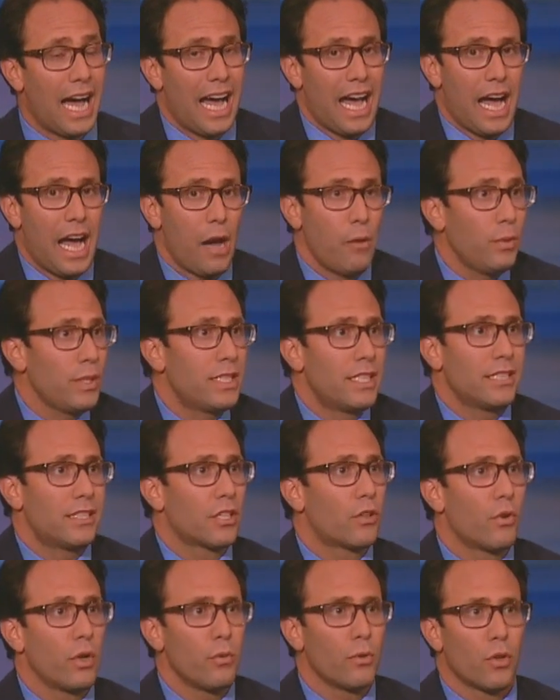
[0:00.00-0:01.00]
I would
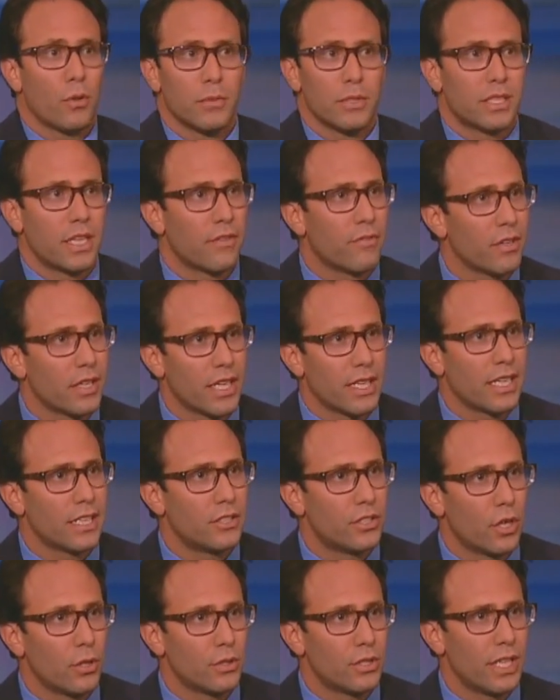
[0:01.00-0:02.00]
disagree with almost everything
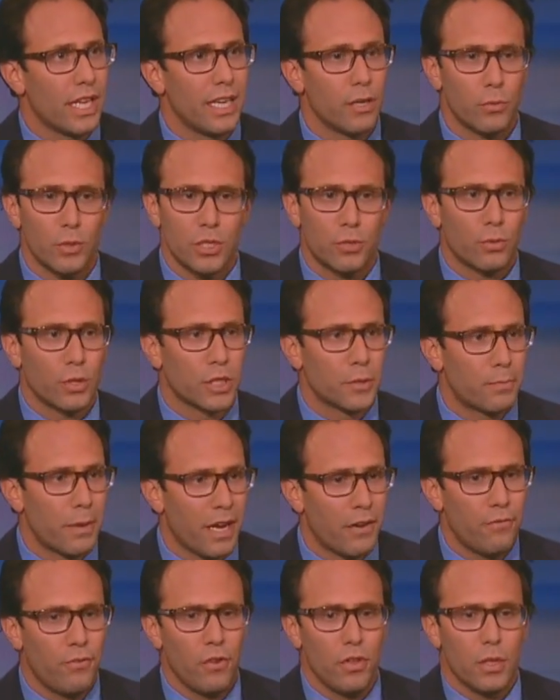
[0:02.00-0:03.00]
that Joe said. It was
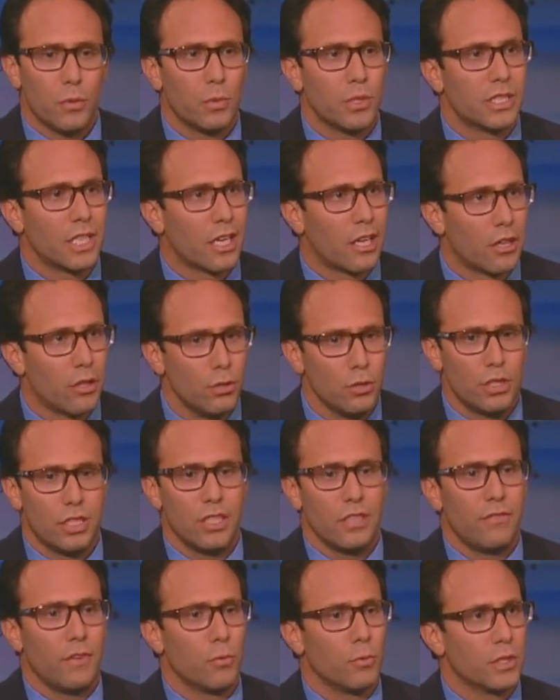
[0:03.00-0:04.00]
respectful, it was
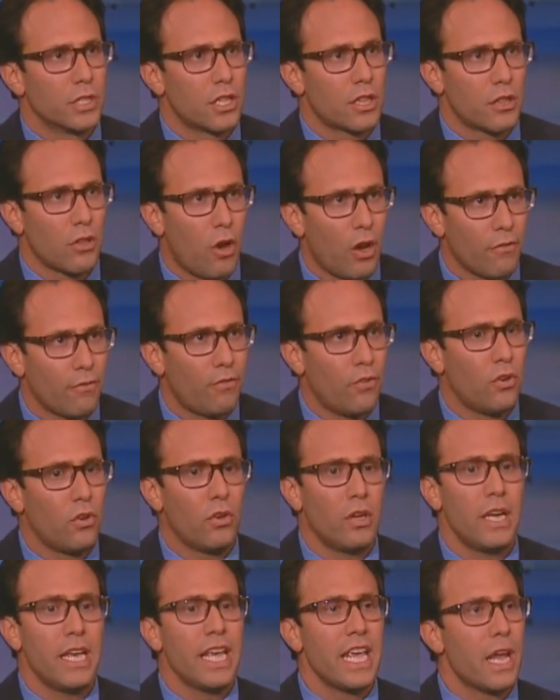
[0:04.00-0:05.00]
inclusive, it was
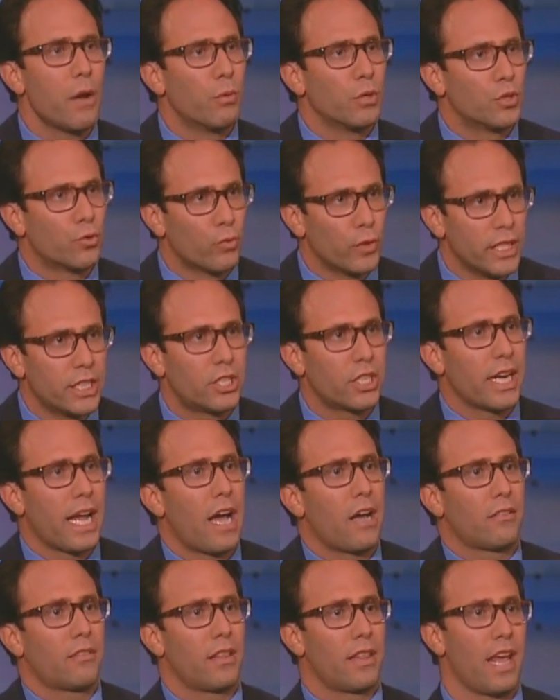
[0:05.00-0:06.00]
thoughtful, it was
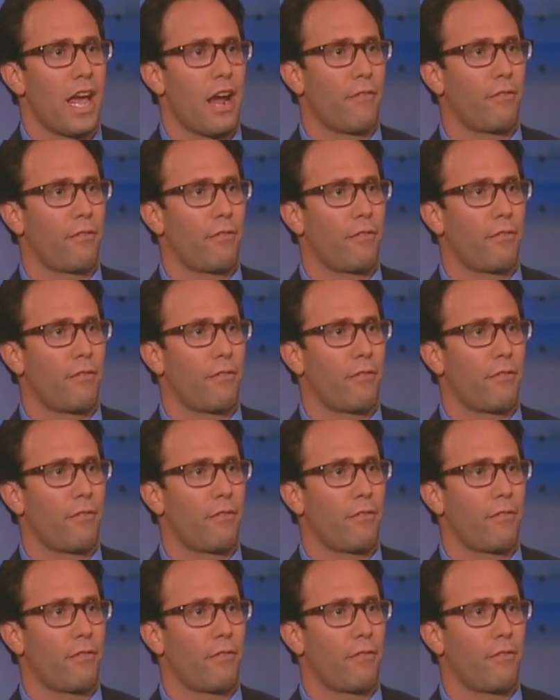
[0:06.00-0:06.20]
reaching out to the